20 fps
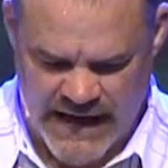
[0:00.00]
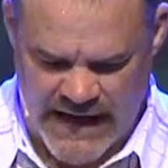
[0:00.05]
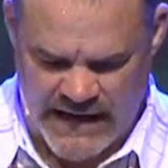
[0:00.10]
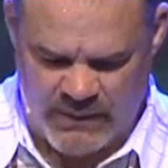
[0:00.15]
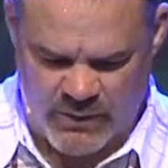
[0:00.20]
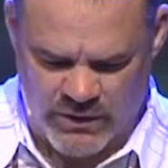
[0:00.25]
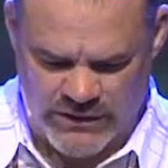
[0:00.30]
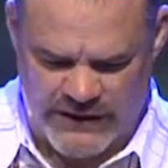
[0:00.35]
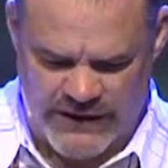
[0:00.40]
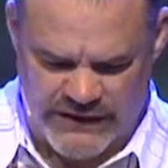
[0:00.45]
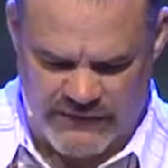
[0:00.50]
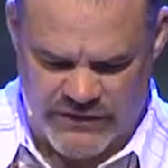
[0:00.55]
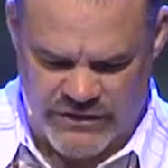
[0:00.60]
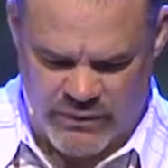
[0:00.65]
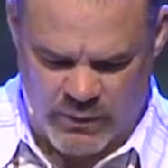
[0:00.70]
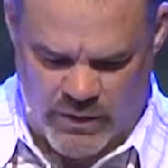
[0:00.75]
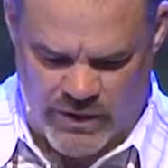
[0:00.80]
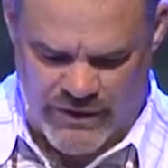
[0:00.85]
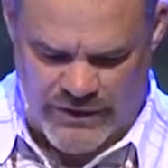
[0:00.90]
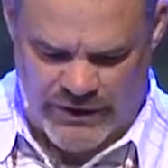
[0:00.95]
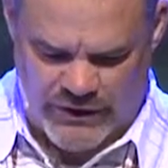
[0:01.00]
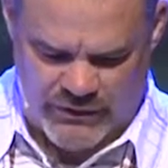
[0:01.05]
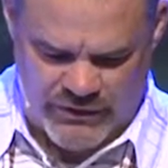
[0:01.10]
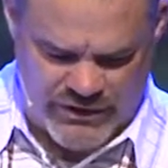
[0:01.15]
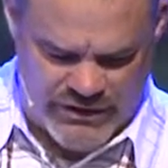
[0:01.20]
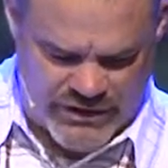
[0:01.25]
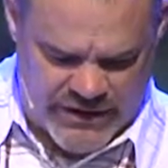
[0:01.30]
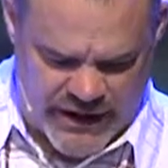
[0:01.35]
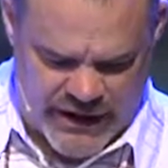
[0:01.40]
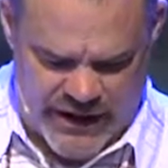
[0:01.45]
I will live as one
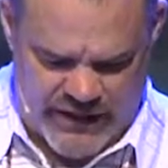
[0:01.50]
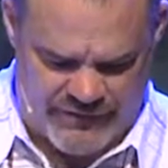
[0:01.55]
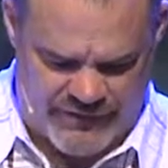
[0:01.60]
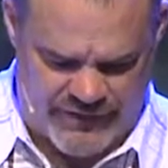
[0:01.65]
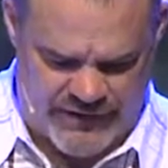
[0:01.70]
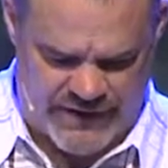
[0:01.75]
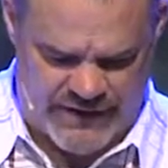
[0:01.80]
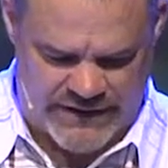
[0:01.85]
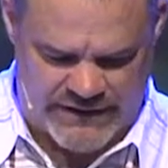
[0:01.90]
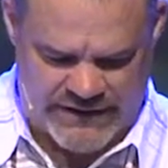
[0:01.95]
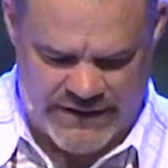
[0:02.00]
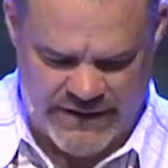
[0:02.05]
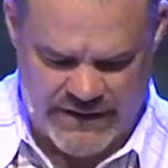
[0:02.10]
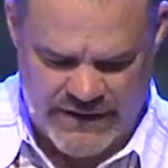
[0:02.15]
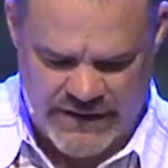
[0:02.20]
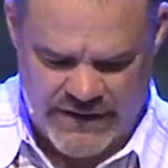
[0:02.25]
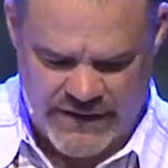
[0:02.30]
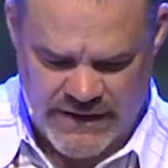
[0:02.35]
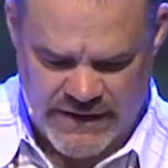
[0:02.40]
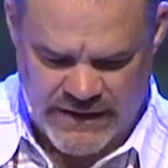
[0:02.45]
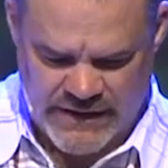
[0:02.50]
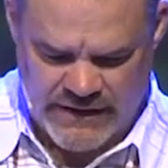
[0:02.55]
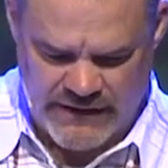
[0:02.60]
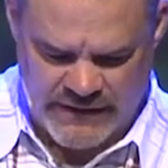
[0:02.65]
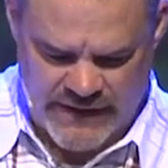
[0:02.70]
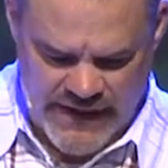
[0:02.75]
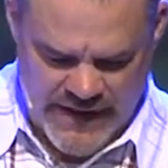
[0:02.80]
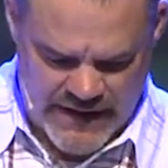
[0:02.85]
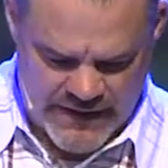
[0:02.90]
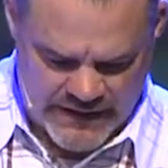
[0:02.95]
who is confident
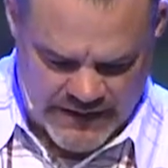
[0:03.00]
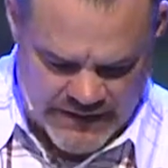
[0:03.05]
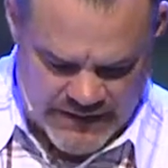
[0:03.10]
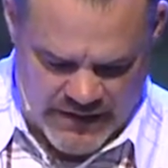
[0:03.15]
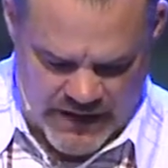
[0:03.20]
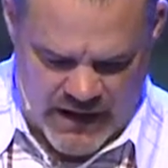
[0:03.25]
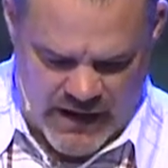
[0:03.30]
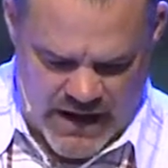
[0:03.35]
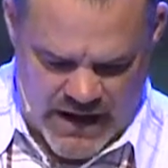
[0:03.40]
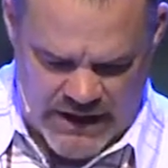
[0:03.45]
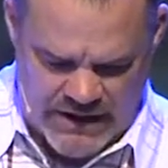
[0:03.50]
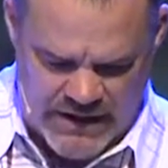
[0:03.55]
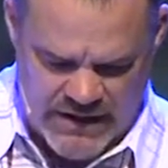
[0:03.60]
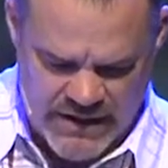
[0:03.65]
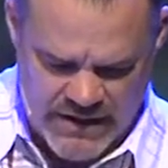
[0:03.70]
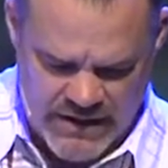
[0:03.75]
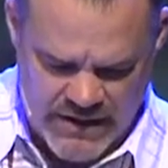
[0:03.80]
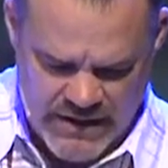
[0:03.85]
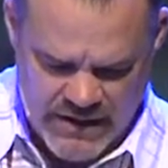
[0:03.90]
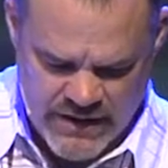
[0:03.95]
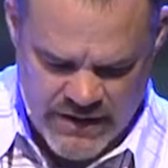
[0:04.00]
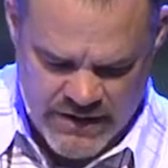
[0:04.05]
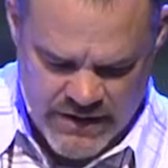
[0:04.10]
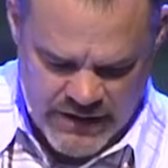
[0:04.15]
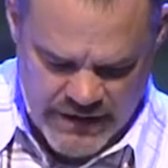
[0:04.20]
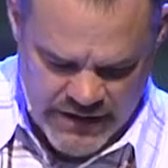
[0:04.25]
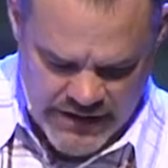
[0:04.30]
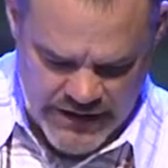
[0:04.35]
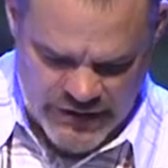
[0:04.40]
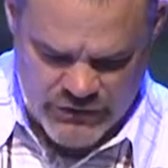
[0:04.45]
that God
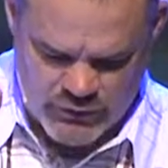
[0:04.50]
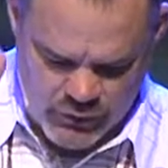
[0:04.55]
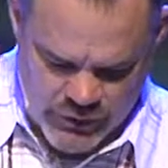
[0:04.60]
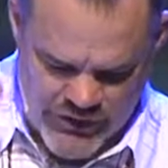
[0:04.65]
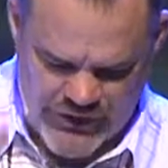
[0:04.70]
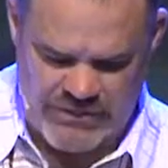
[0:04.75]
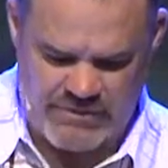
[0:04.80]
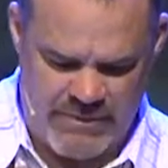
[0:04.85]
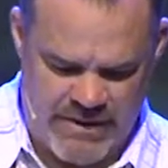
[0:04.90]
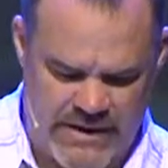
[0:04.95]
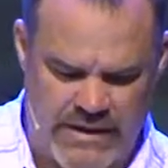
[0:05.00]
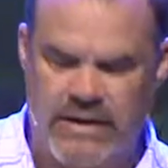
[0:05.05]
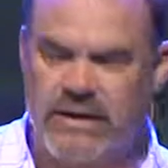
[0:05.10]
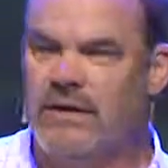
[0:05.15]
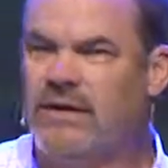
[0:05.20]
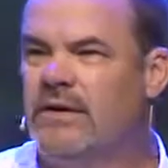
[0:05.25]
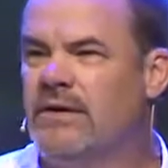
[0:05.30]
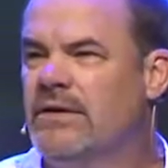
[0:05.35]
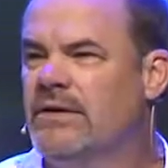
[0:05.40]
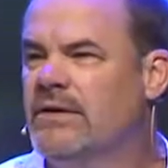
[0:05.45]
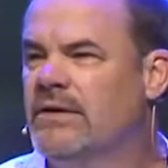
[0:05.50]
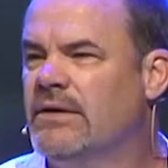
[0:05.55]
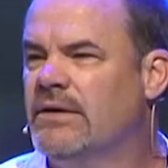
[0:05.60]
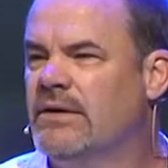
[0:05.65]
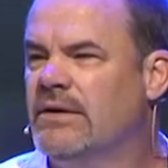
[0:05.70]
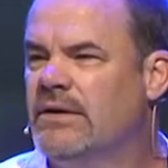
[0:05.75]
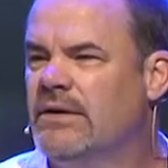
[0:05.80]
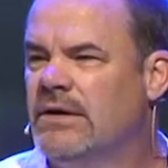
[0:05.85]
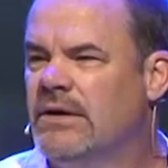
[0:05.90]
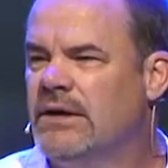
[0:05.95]
is with me
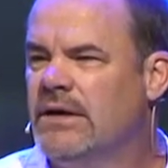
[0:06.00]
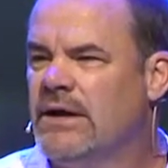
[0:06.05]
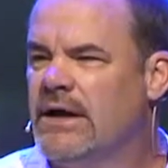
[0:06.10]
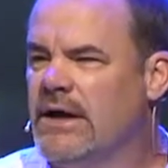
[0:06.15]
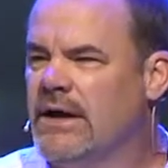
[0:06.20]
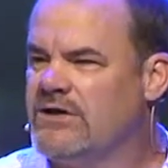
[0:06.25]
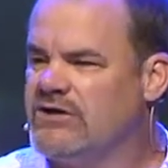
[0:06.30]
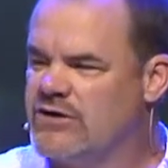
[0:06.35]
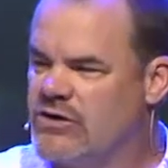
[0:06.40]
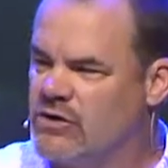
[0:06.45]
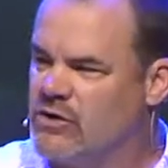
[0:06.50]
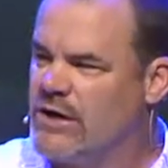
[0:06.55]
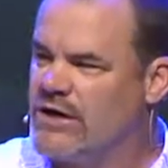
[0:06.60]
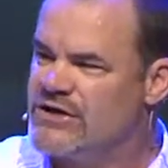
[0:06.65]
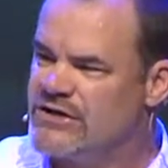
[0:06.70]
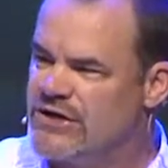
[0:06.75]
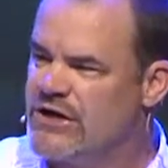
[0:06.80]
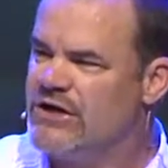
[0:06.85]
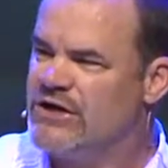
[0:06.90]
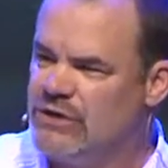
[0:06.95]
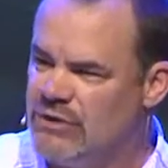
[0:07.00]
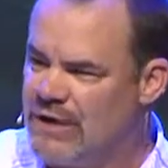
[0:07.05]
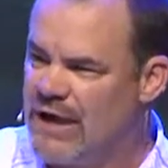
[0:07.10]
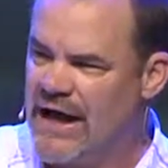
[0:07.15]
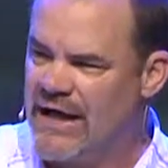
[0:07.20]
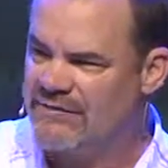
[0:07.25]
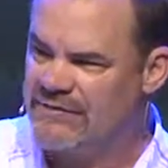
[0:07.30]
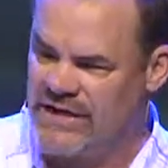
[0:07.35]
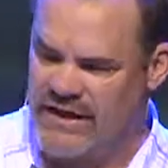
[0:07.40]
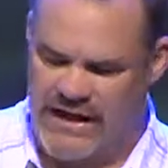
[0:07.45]
and it's the question that
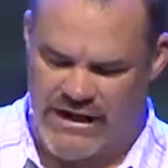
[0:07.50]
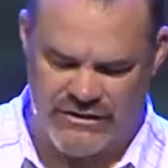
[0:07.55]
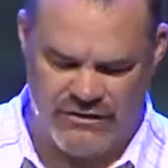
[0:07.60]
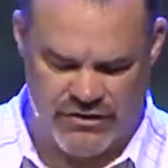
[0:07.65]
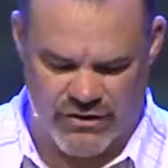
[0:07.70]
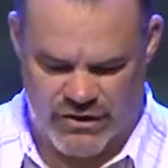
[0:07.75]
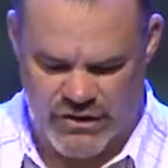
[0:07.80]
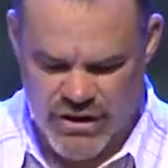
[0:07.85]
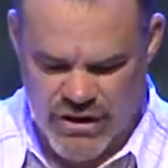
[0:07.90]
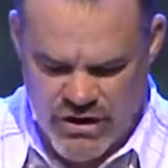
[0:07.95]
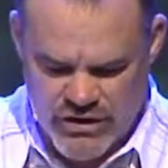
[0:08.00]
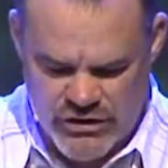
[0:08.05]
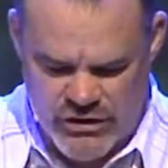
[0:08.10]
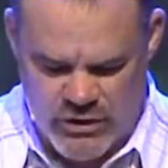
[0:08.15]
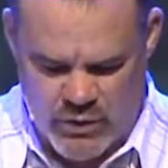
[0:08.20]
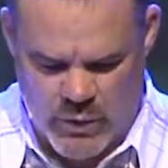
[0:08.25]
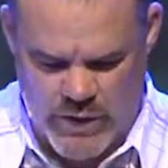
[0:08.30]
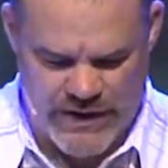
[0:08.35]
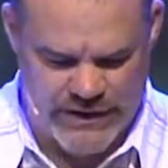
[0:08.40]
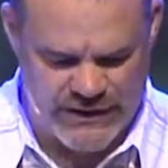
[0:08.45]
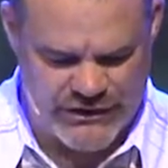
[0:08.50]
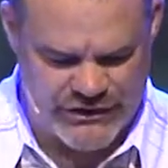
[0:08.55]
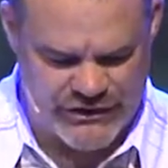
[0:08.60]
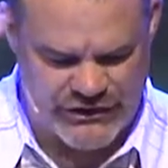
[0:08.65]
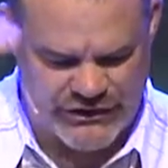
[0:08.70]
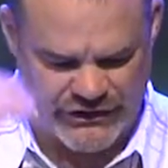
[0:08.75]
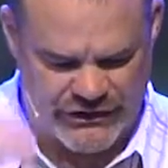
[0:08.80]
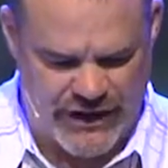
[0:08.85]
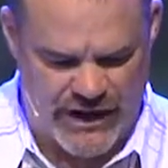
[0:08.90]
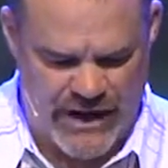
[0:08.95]
you have to answer. Do you want to
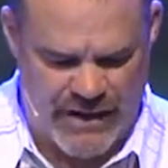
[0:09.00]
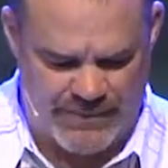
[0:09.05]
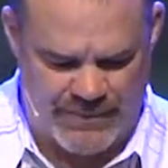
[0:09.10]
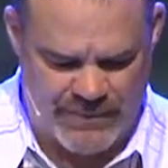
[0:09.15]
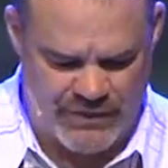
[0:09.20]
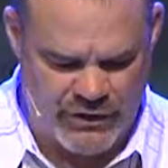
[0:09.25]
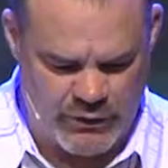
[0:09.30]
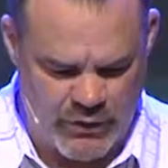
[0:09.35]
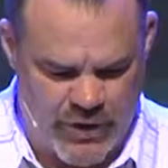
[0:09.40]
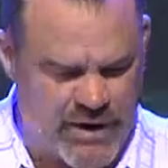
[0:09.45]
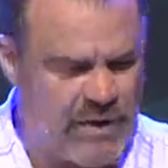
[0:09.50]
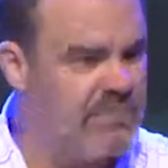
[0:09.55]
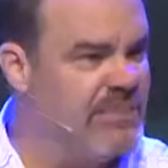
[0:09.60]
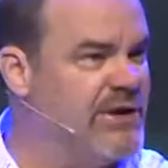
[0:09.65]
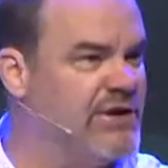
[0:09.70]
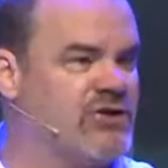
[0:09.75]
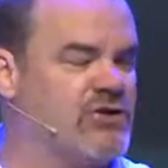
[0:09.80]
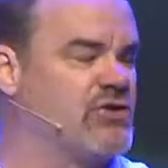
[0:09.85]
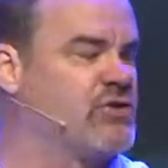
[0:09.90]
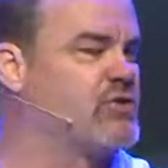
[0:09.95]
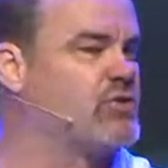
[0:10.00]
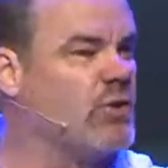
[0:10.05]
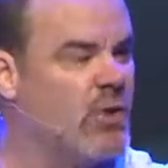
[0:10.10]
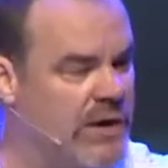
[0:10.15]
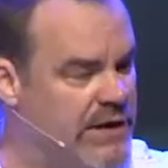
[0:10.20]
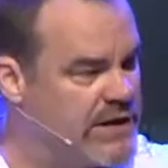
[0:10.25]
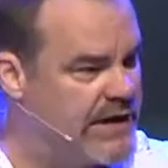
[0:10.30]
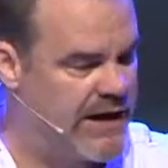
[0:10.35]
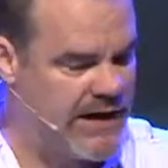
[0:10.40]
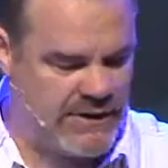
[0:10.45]
stop? Do you want to be
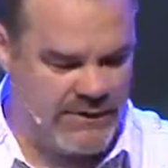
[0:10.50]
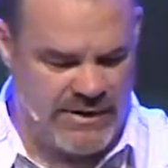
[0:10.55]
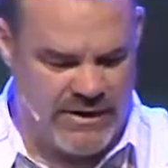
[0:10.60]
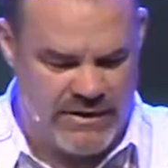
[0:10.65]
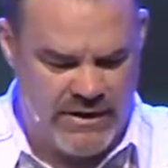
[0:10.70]
extraordinary?